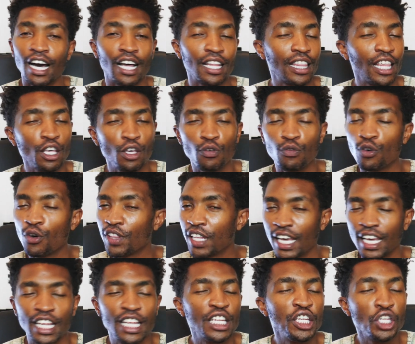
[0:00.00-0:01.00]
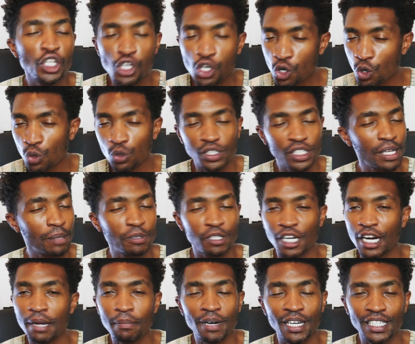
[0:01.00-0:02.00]
thank you for the new
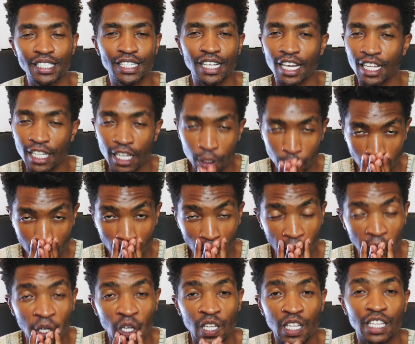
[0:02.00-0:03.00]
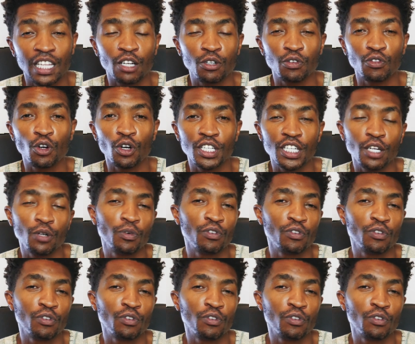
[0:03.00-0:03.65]
subscribers that we've gotten.